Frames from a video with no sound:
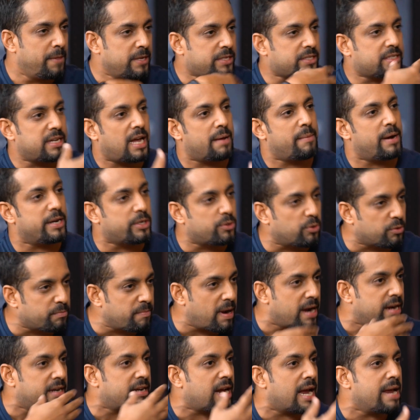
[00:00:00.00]
this time I
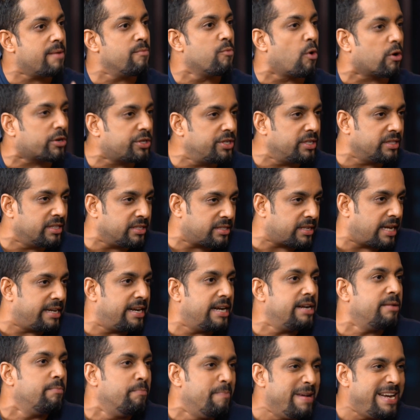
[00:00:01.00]
took my time watching this. I
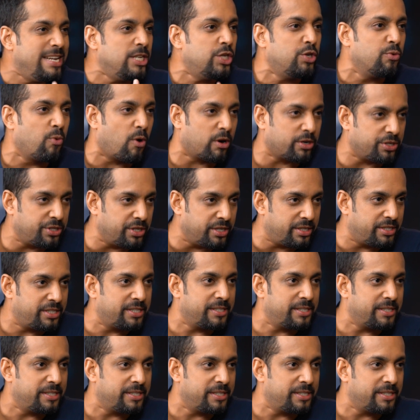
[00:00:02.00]
didn't binge watch it.